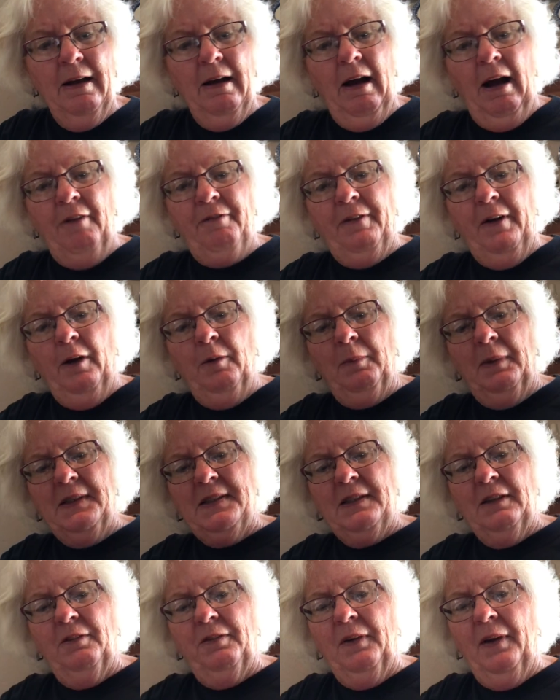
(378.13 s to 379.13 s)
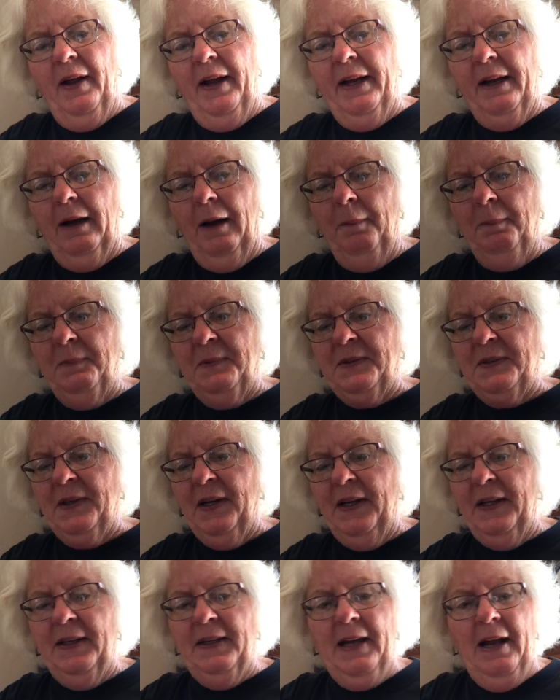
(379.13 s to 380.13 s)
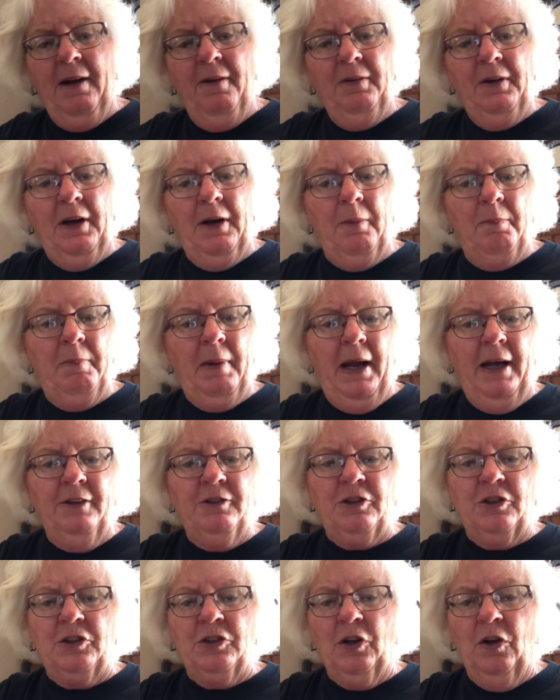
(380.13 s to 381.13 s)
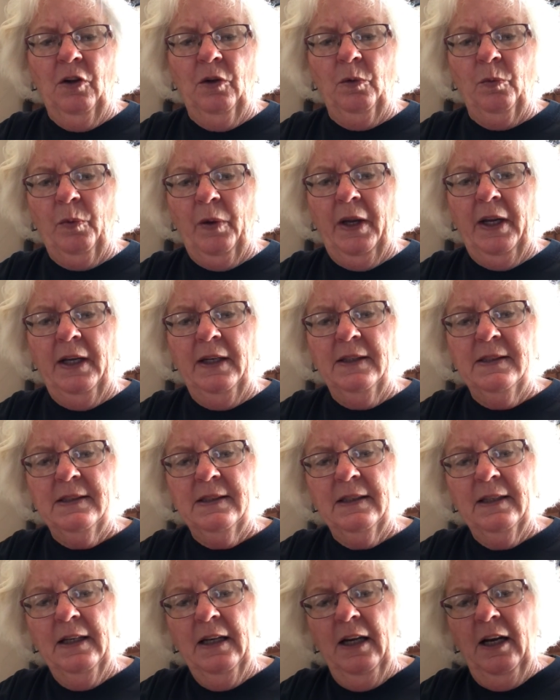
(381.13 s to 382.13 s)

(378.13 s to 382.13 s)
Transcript: I found myself lying upside down in a patch of tall weeds.